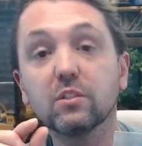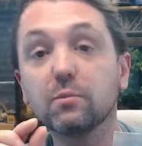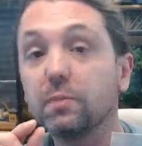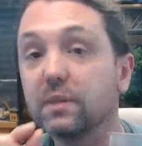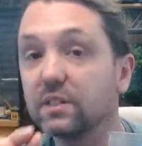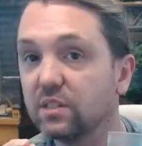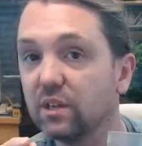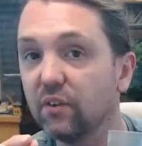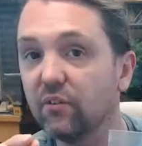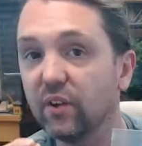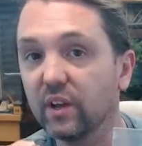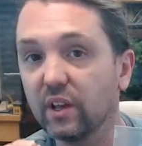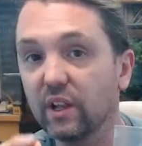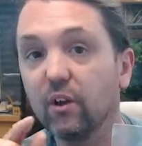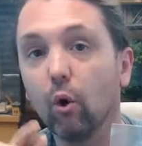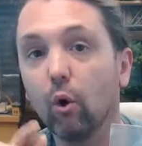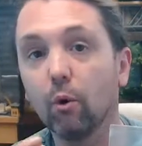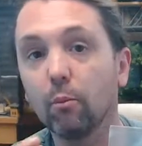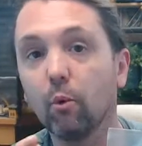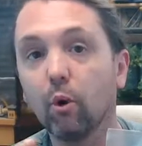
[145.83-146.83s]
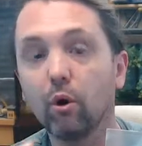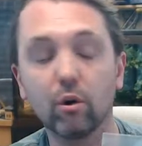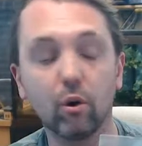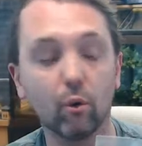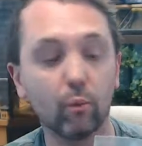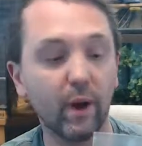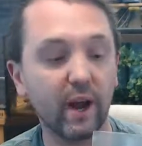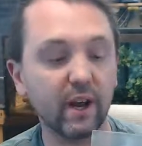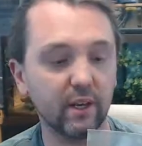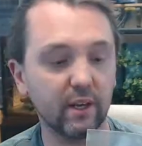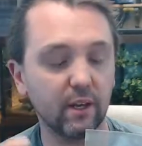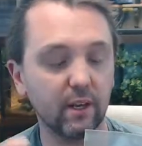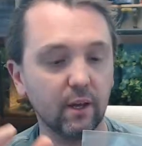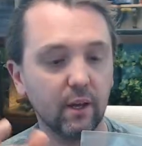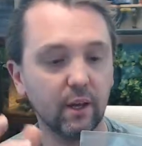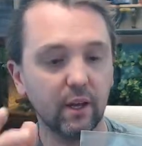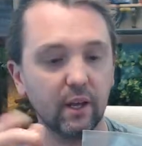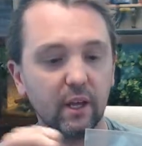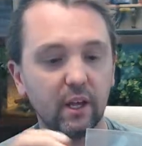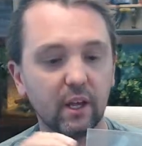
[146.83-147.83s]
specifically, or more
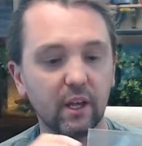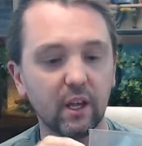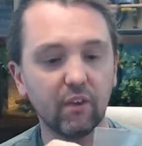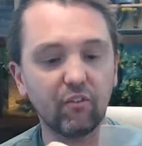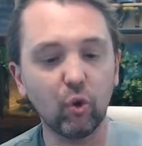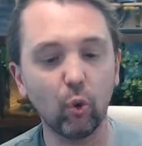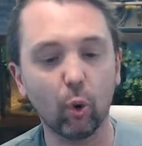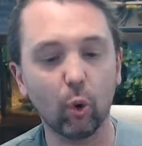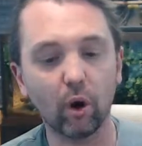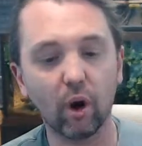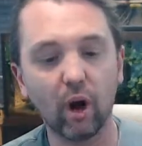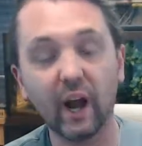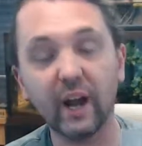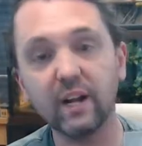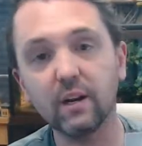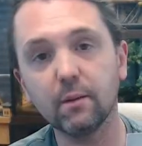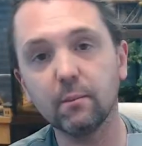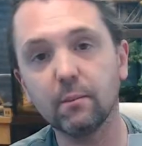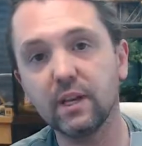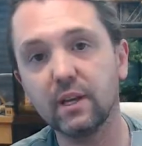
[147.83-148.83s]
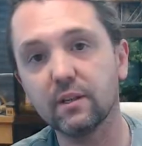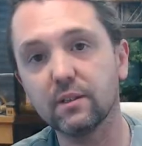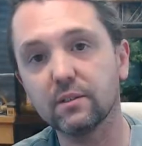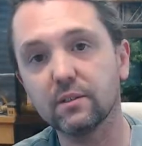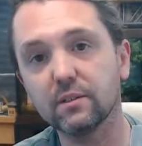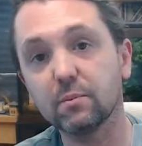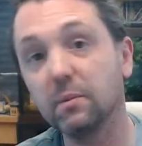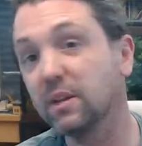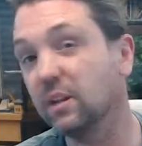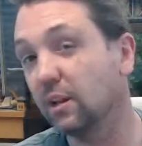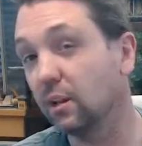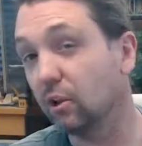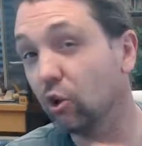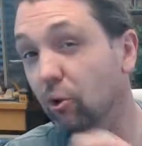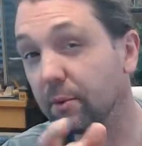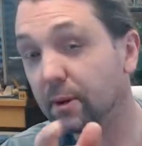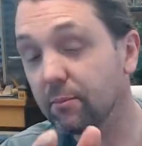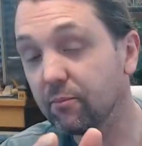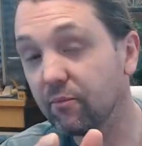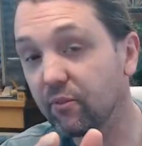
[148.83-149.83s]
correctly, if your item is mill
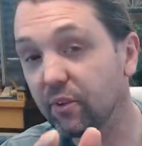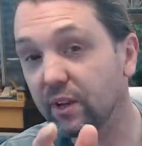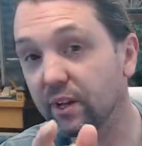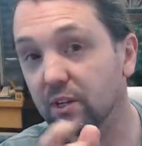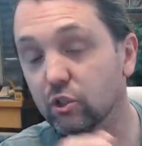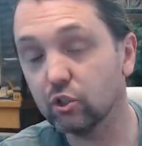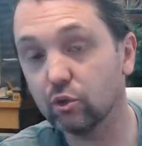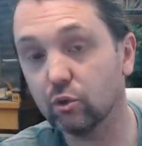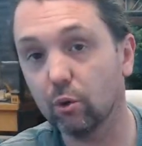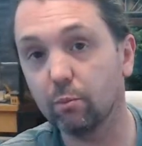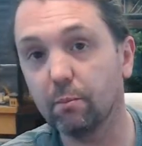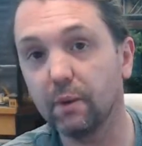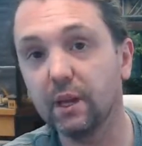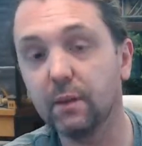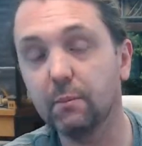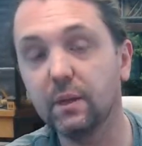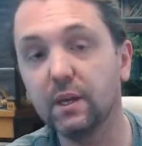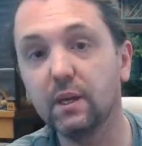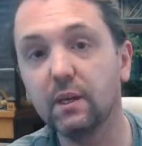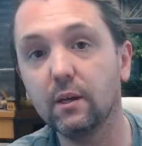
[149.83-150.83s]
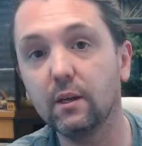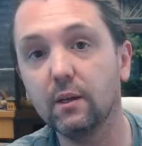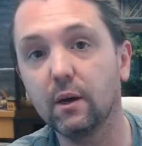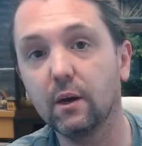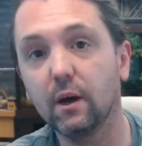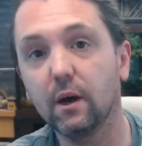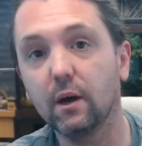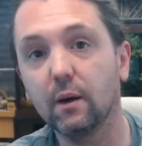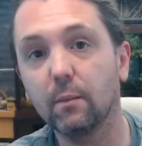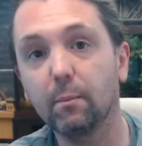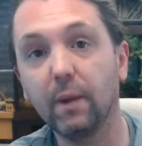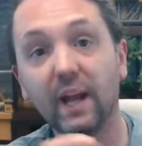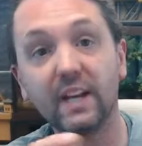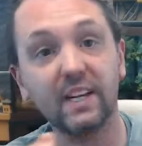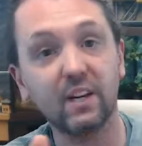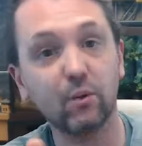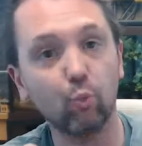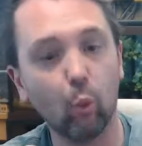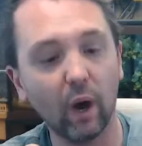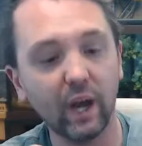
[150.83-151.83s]
aluminum finish or maybe
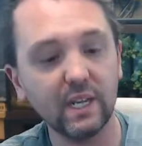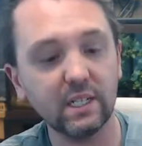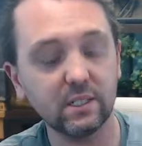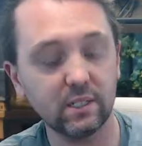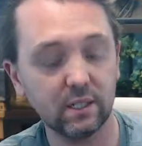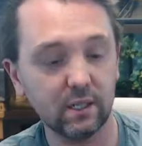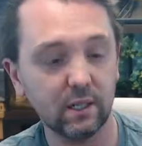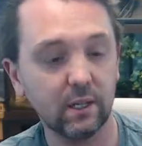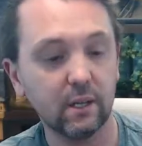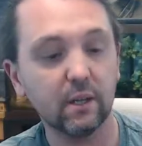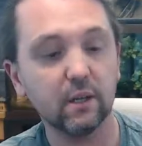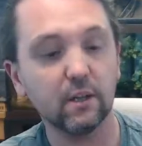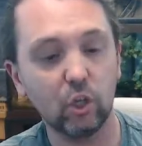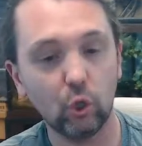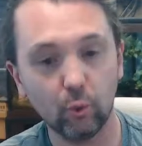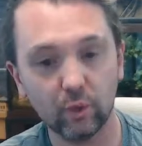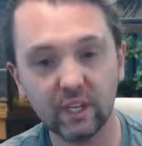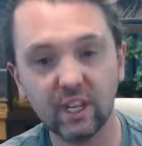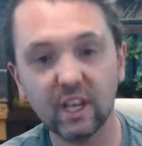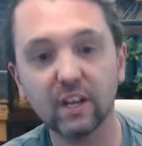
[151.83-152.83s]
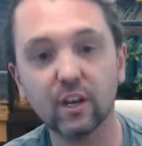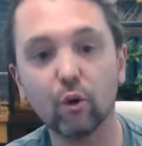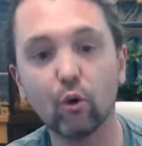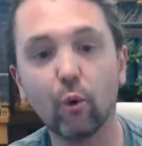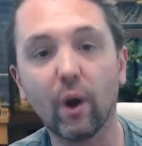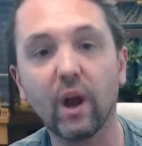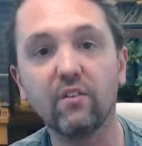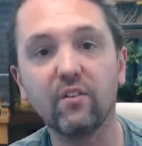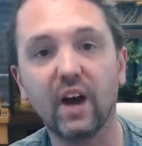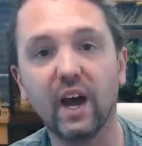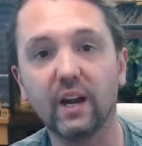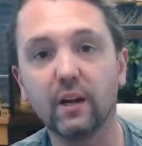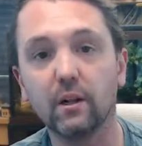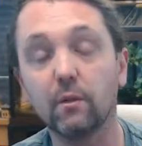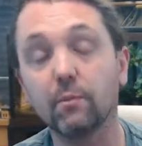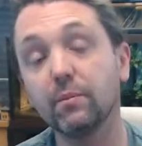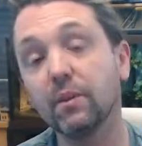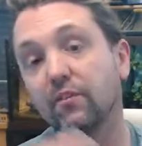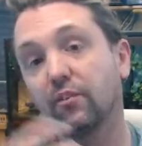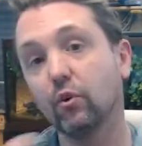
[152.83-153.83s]
painted white, you would get a gray
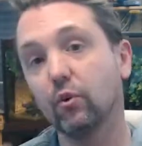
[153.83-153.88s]
vinyl.